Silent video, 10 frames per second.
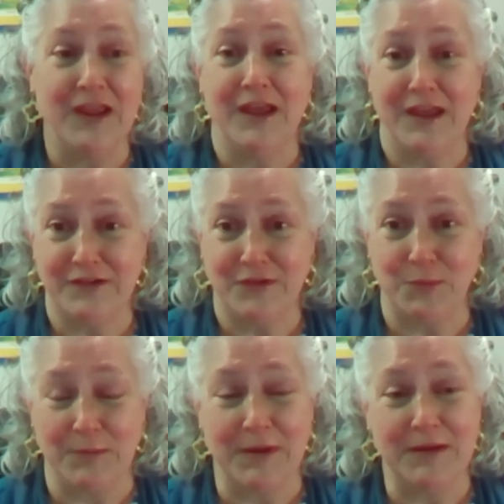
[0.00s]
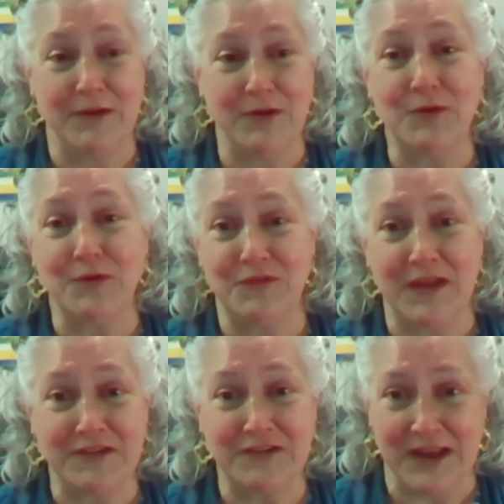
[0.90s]
I just wear my good
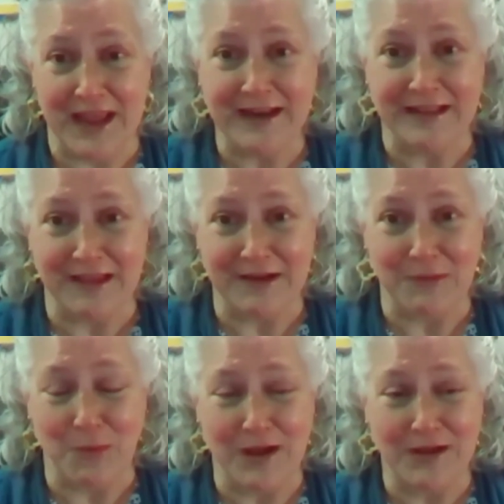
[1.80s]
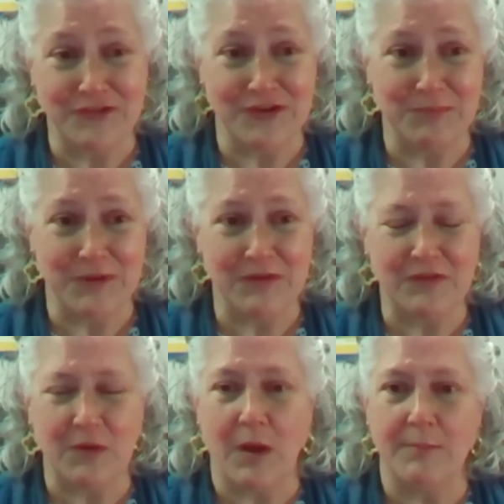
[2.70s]
old-fashioned analog watch.
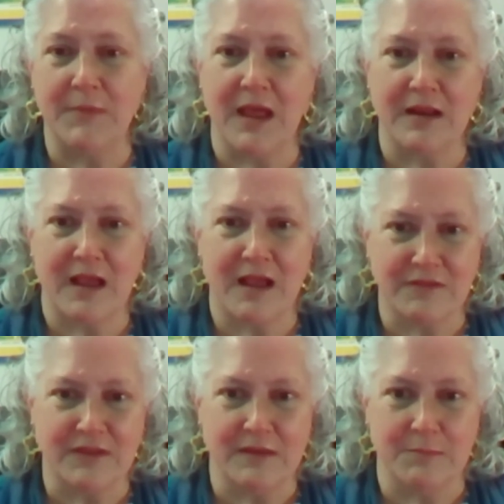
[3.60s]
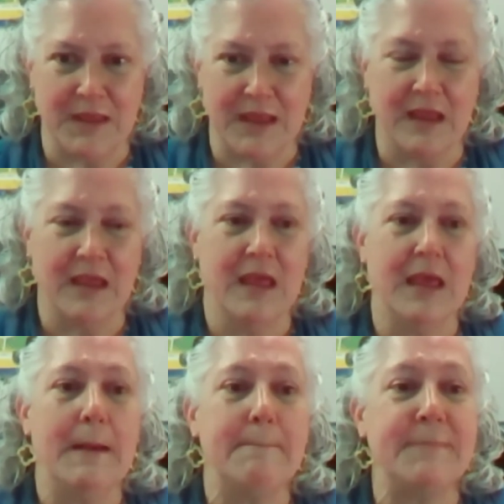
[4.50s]
So I'm not constantly being
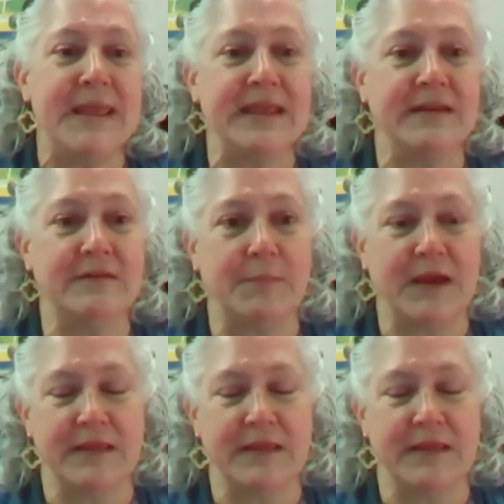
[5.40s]
pinged by